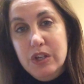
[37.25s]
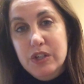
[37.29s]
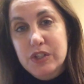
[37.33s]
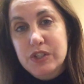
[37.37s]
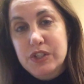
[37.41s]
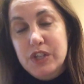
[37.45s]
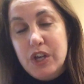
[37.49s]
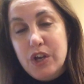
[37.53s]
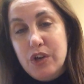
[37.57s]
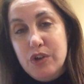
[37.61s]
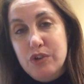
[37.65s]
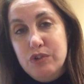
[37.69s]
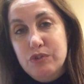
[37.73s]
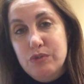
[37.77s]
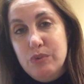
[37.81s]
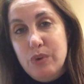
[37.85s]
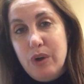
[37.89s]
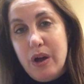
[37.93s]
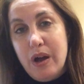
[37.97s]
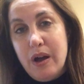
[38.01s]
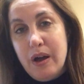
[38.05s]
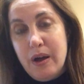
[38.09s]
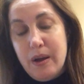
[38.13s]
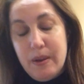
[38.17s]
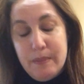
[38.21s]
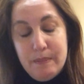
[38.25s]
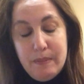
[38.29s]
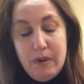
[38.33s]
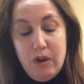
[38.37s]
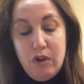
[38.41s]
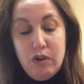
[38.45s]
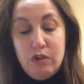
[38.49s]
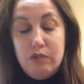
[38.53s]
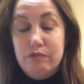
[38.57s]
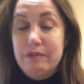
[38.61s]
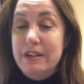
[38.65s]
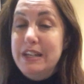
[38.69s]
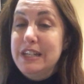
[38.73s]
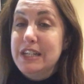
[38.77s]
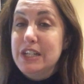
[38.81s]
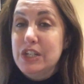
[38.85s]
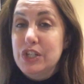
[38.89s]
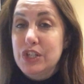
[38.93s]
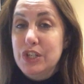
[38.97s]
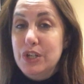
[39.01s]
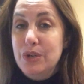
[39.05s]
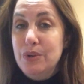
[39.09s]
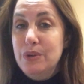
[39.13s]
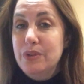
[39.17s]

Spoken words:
So I'll read it to